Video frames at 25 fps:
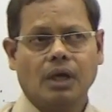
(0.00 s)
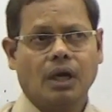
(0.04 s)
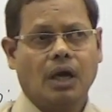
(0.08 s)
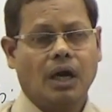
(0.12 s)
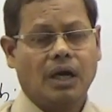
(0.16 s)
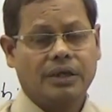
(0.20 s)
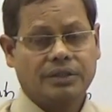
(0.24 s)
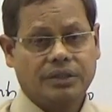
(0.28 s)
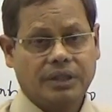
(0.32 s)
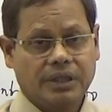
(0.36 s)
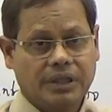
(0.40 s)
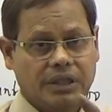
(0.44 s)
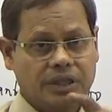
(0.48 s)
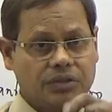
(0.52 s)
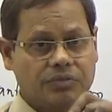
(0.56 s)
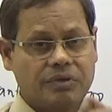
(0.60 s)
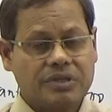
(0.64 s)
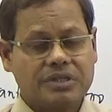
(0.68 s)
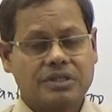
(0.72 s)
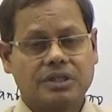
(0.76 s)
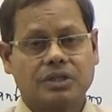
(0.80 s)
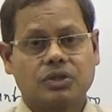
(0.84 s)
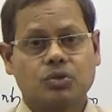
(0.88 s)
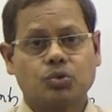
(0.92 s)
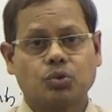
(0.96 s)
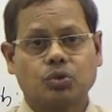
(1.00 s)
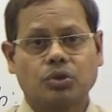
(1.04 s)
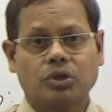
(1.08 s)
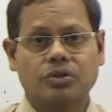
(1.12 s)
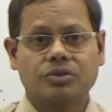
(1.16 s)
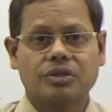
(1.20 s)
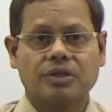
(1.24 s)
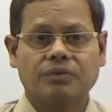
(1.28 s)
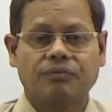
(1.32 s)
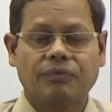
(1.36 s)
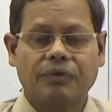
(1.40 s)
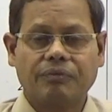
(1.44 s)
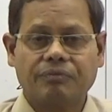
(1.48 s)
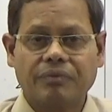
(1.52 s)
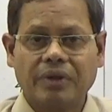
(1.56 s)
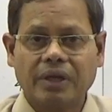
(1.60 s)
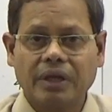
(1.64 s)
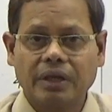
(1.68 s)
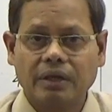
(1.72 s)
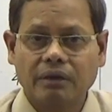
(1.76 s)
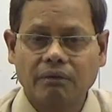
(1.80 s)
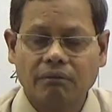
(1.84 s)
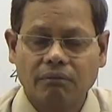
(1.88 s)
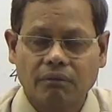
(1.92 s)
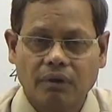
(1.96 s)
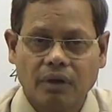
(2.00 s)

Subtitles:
I think it was in 2015,